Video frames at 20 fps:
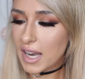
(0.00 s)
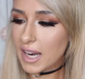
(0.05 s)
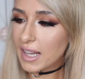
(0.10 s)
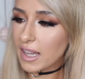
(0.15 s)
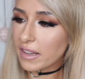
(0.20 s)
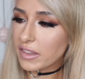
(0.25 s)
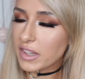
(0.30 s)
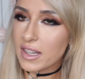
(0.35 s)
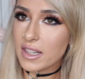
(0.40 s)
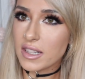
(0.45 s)
then i
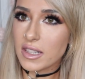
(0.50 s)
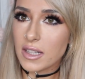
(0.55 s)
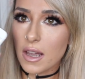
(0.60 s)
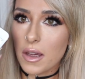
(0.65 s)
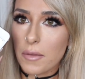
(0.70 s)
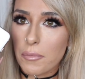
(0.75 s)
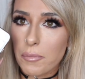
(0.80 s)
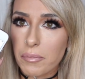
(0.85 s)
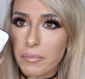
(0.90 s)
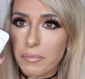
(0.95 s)
get this
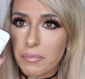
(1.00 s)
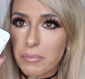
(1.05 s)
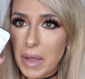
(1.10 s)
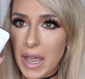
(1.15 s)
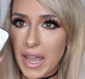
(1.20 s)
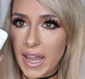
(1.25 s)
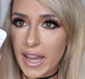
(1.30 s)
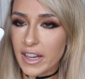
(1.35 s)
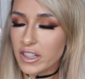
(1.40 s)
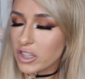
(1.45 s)

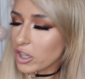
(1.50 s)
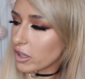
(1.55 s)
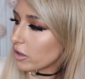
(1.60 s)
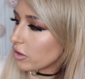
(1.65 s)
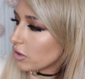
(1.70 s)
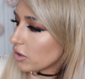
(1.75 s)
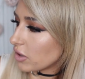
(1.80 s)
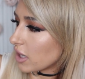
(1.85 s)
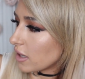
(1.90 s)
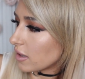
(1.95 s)
page and it
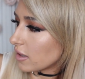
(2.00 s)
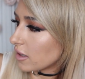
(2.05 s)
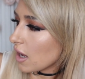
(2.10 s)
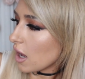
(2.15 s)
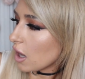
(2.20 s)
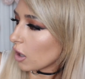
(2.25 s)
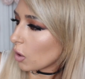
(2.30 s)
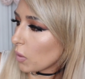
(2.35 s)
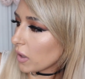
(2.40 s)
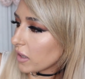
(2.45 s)
just says
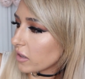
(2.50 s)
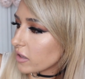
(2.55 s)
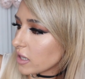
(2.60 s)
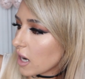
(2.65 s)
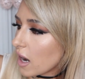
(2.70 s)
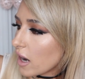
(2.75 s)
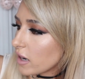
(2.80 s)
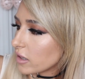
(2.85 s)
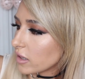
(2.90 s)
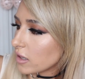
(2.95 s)
quick
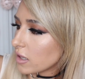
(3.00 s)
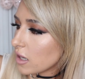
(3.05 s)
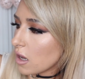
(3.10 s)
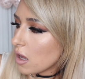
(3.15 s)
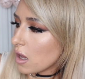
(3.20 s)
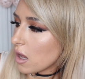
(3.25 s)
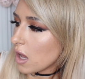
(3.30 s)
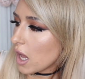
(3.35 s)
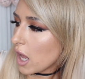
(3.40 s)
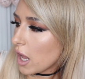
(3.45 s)
start
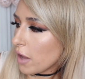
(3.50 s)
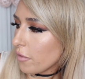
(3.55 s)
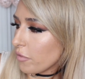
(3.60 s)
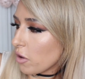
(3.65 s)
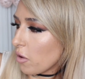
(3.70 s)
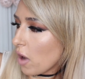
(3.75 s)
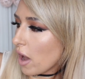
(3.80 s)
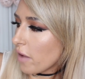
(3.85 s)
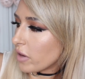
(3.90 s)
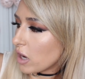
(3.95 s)
if
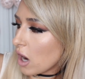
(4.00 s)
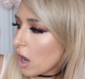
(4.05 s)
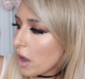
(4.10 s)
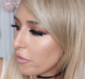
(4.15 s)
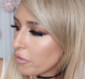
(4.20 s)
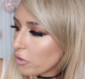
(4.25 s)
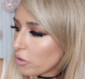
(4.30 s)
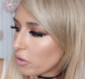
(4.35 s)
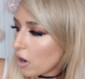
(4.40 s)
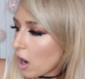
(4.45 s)
you have an
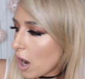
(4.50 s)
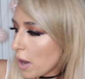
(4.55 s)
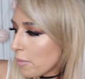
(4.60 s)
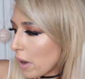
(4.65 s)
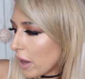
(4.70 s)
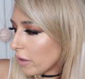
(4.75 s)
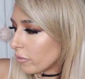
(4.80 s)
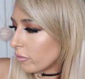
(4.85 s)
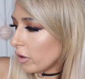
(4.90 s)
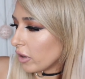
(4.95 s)
iPhone
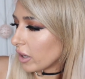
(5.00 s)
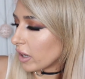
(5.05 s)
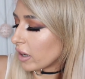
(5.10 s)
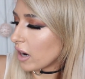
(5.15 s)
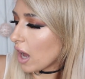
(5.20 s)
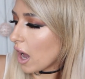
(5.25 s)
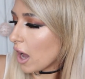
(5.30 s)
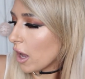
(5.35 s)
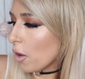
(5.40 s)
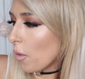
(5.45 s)
iPad running
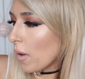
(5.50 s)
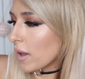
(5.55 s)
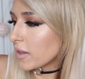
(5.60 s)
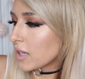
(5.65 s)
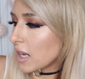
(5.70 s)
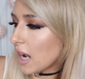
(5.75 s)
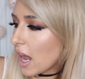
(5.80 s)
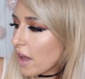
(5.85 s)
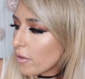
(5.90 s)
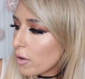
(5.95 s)
on iOS
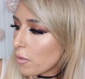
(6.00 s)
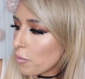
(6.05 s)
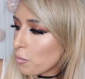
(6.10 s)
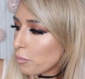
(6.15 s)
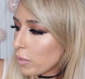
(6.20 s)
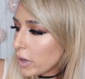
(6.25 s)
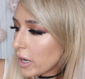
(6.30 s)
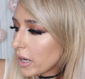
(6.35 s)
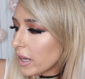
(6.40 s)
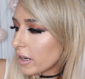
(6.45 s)
11,
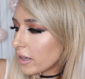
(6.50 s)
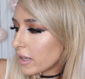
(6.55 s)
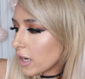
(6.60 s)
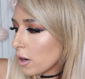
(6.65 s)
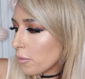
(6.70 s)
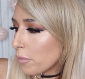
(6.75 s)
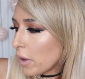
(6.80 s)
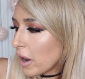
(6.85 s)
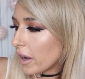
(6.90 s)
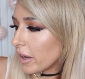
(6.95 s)
bring it
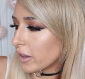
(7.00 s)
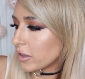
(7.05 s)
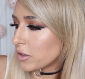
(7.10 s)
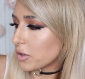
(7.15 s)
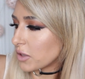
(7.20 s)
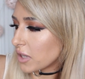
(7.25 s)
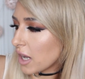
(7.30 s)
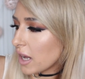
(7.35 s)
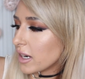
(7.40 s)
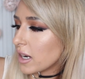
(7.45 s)
nearby to
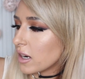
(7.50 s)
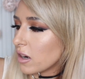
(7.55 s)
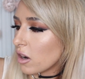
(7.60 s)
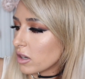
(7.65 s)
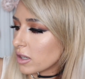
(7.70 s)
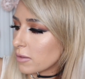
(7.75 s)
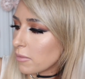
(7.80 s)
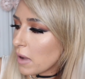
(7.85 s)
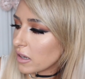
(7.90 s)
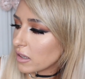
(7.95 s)
sign in
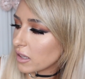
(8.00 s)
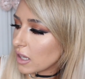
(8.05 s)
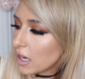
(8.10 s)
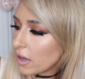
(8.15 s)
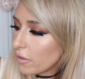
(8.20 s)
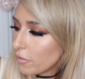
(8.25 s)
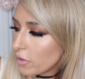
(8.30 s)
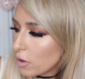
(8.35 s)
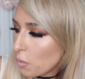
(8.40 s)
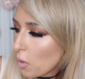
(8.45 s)
automatically.
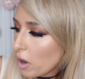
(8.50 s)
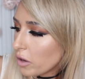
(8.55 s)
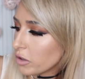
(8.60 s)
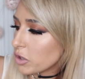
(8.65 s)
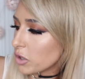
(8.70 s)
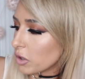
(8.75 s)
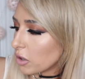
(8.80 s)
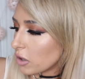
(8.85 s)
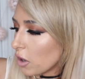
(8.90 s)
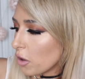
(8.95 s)
If you
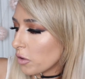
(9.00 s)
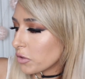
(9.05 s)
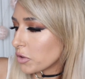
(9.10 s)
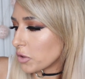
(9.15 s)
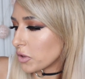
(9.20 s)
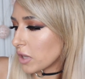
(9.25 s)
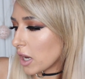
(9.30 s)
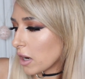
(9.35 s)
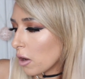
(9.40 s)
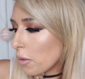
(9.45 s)
want, you can also
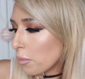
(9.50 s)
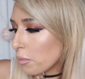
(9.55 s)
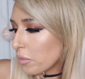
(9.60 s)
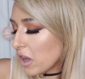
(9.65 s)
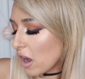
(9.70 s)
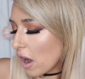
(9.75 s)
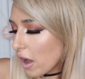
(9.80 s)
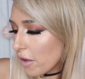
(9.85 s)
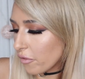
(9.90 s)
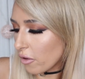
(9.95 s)
set up
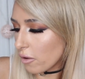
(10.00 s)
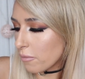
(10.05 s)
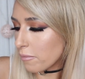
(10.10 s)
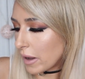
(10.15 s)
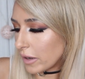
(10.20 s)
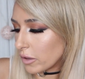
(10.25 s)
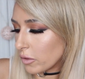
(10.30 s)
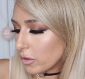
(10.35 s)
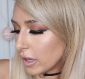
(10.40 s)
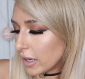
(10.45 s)
the iPhone
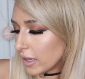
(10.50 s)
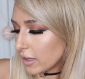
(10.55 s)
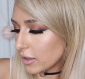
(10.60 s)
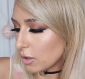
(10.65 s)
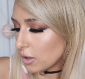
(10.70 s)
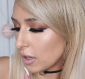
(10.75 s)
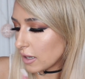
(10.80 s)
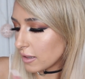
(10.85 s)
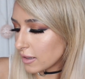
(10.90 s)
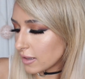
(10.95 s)
manually.
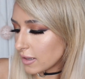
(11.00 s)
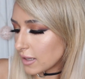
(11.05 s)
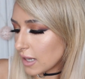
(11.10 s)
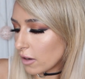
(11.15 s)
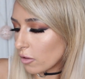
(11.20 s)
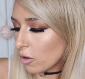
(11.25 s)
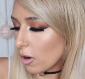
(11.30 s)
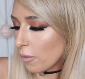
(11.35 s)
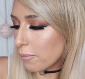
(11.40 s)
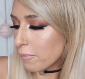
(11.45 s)
So let's set
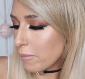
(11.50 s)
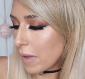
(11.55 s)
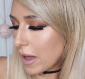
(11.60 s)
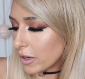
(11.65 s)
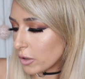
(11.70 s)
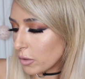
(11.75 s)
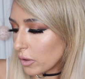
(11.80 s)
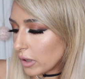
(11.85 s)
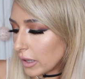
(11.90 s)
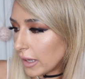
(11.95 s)
her up
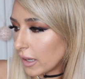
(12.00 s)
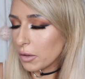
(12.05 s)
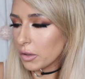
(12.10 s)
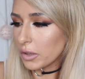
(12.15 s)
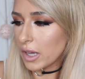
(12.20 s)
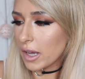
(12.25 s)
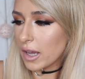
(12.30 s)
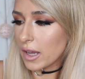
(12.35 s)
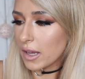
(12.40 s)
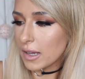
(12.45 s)
manually. I'm
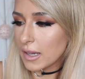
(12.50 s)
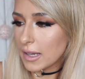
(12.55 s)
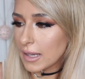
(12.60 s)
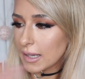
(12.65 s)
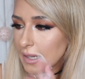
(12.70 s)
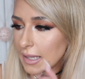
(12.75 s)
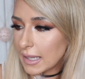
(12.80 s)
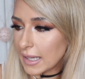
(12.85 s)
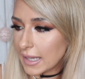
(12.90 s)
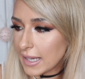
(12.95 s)
gonna
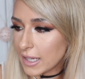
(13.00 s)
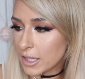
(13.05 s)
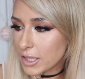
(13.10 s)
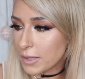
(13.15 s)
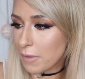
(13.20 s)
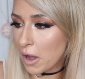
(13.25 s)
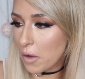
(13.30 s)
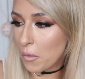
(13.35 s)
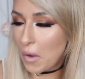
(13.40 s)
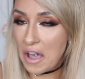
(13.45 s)
click
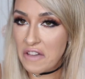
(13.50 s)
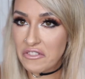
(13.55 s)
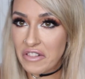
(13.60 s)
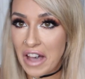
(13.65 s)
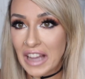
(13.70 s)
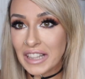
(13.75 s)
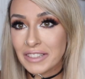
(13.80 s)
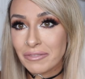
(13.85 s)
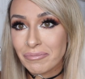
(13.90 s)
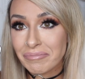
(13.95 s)
into my
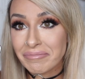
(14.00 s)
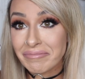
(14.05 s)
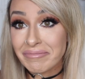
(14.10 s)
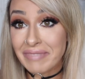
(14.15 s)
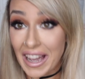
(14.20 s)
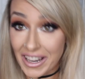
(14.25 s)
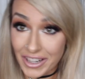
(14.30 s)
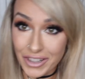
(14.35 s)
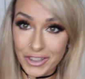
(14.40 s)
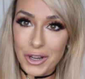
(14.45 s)
Wi-Fi.
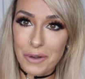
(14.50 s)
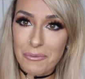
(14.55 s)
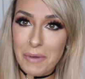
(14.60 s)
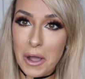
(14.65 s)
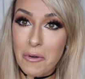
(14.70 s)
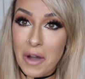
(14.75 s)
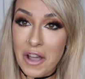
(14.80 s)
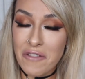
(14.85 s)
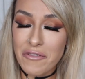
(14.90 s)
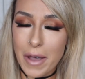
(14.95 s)
I don't know my
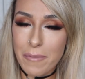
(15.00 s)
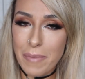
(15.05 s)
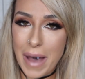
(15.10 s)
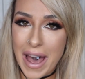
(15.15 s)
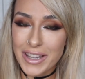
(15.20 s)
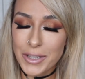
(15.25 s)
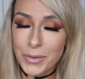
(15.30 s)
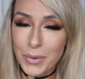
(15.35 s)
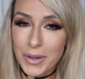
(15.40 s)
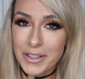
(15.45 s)
Wi-Fi
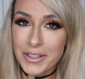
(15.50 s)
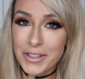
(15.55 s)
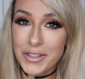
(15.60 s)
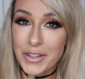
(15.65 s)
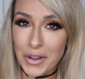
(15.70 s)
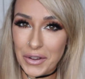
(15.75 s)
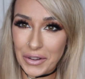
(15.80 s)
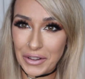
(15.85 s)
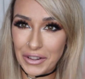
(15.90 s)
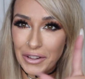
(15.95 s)
password,
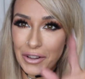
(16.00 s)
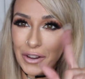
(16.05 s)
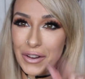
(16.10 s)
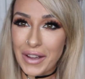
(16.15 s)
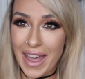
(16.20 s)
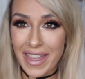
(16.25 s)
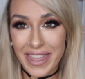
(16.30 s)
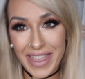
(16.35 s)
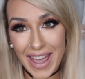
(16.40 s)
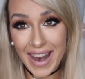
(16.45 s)
so I'm gonna go
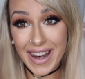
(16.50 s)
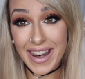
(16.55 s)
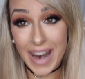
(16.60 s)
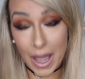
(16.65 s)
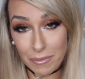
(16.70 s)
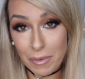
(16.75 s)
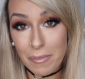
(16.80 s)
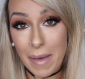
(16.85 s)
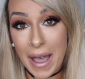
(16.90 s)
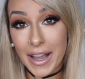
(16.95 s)
get that and
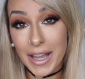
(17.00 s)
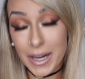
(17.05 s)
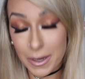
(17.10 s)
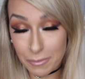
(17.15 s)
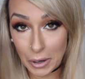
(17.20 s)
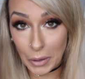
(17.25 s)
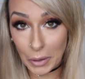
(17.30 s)
I'll be back in a